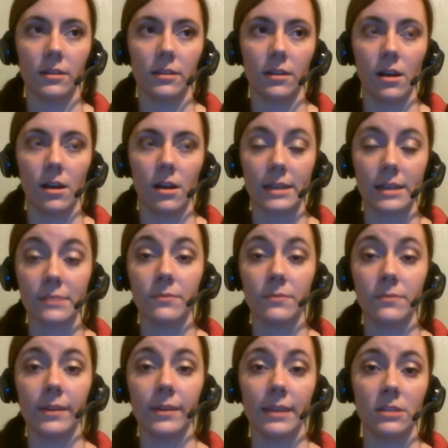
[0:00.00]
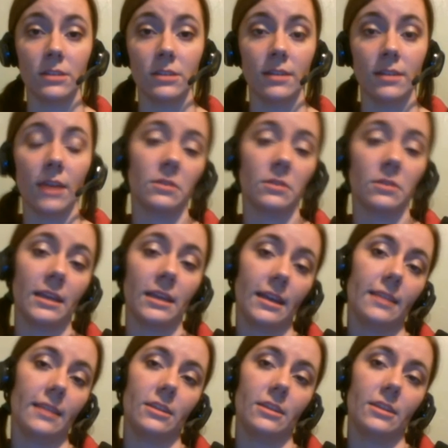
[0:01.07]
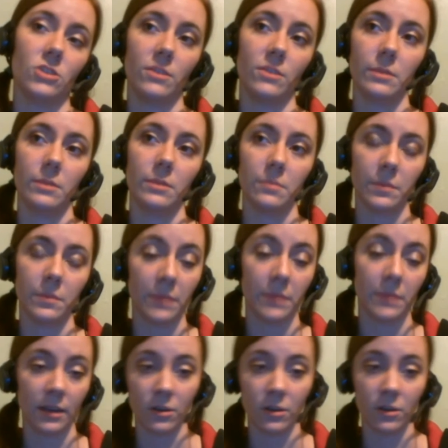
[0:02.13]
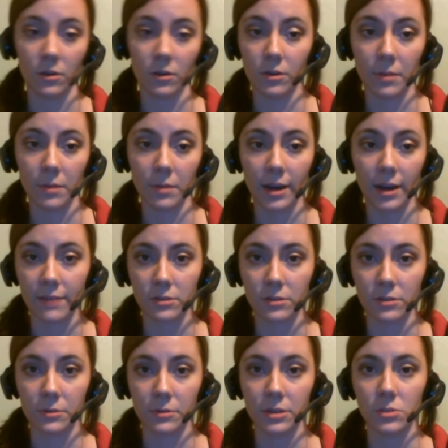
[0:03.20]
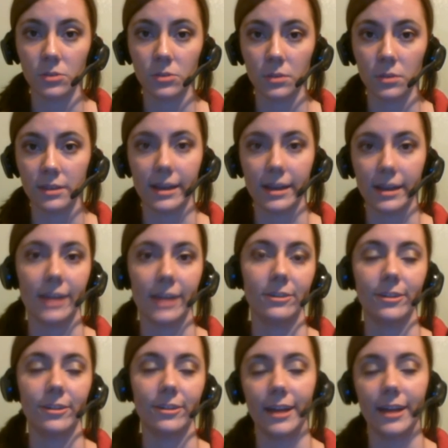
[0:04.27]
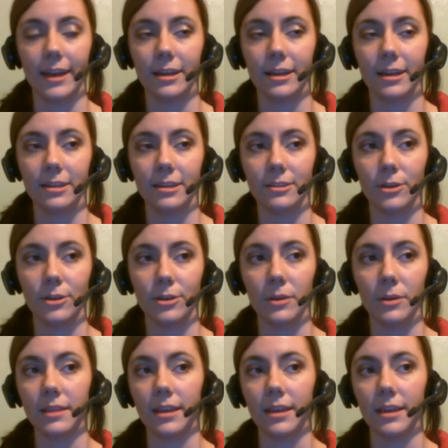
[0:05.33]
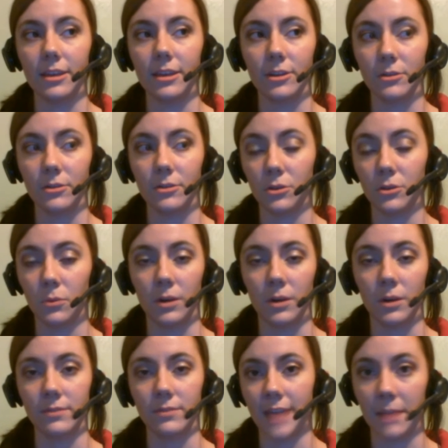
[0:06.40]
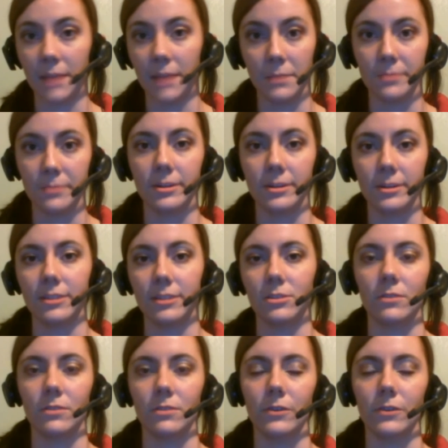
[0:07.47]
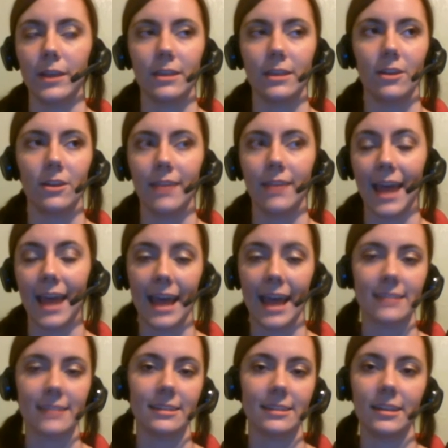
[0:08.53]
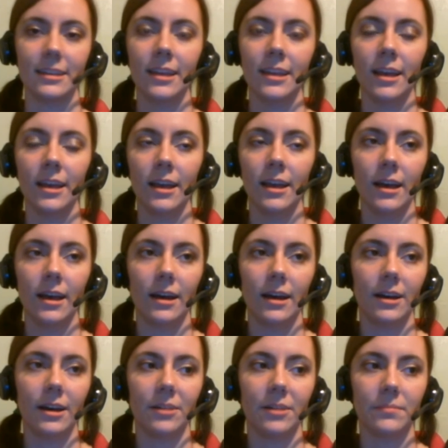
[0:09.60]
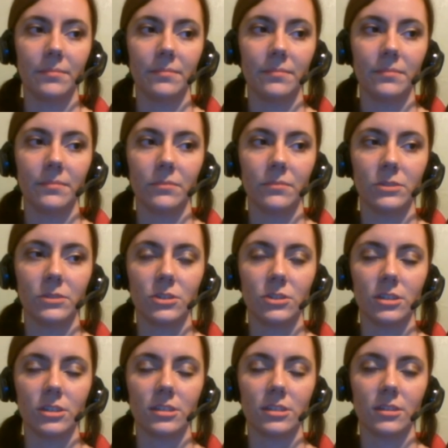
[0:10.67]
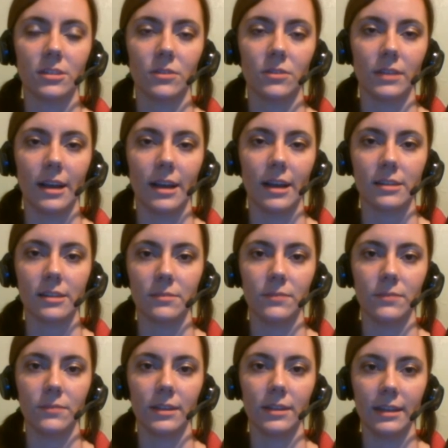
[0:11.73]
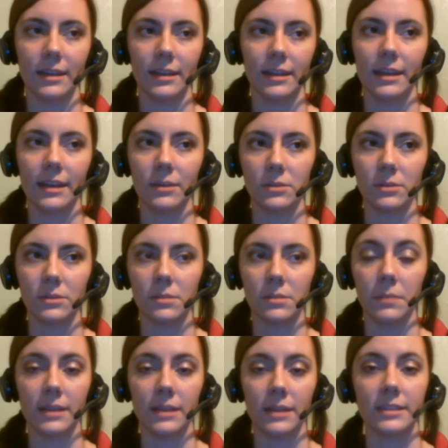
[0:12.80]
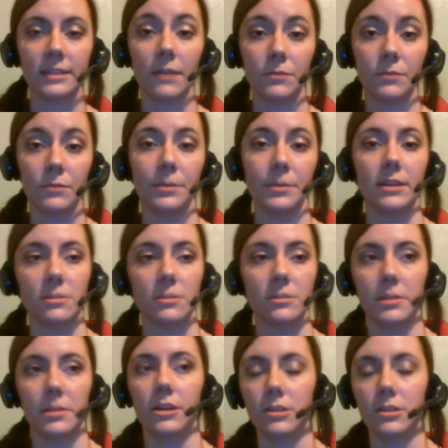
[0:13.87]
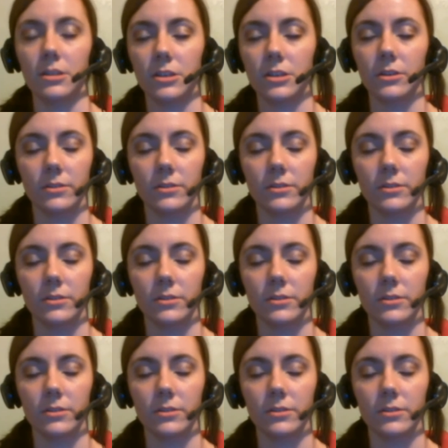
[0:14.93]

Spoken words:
awesome feeling, not only getting the achievement, but being an Orgrimmar afterwards with the title and knowing that, you're one of 10 people on the server right there that has it, was just a really awesome feeling, and it was a big step for me as a player too.